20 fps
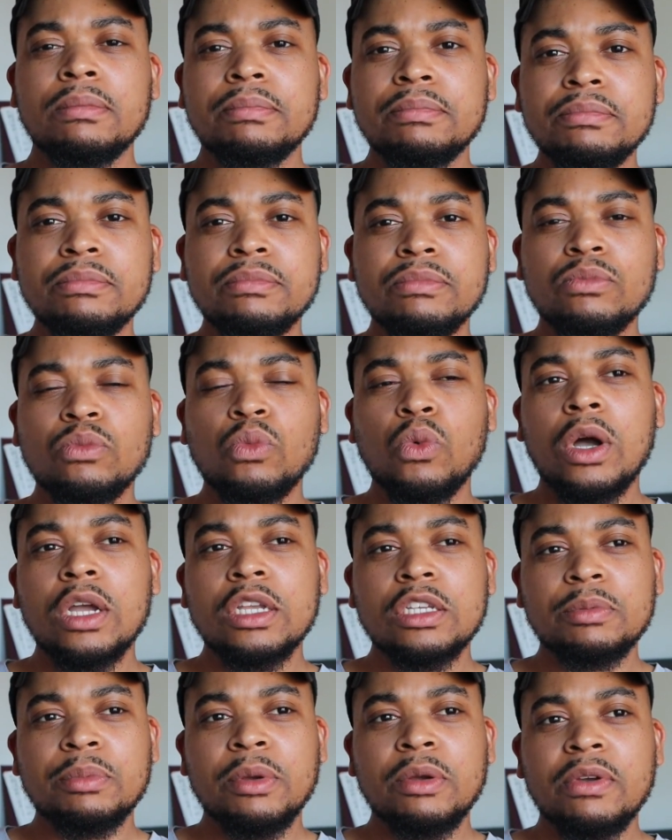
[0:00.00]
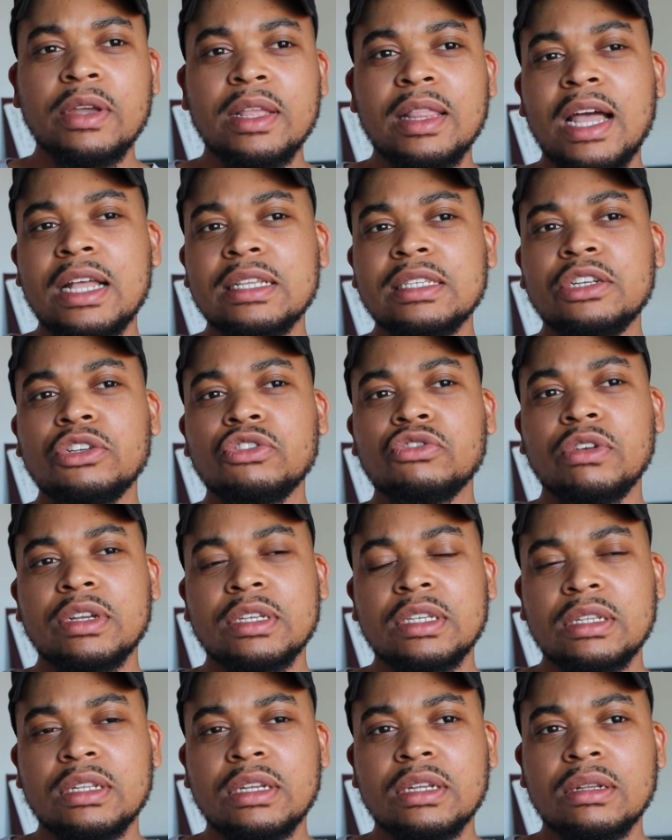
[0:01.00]
hmm, white spirit, that's
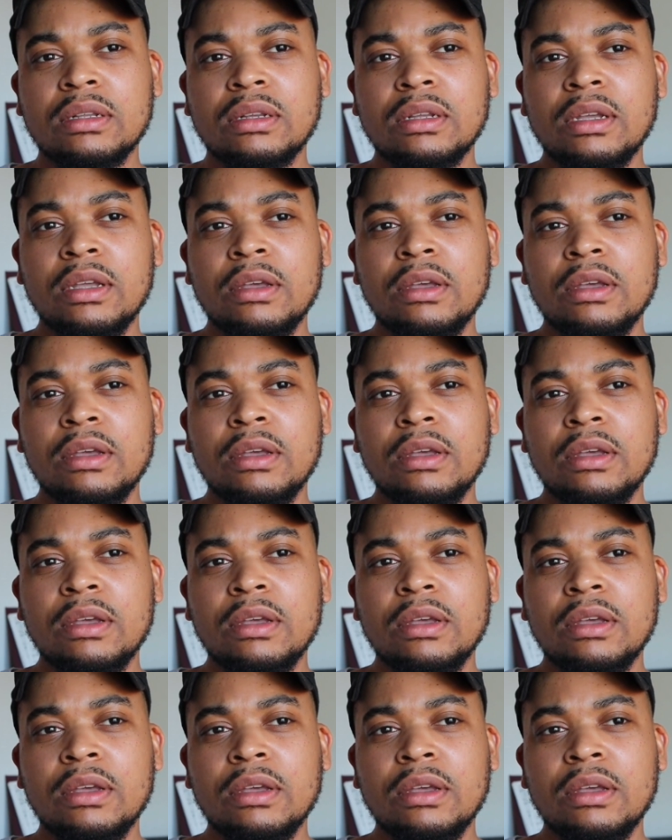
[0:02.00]
interesting